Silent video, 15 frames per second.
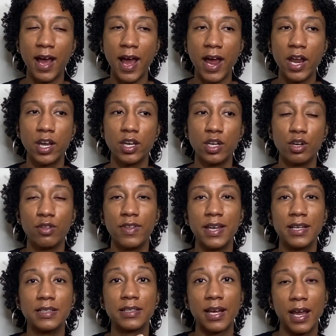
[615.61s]
I knew the
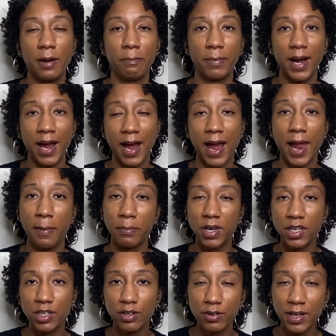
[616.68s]
intent behind me
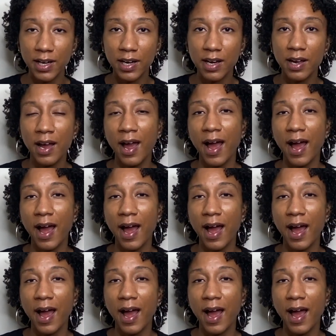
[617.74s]
doing it,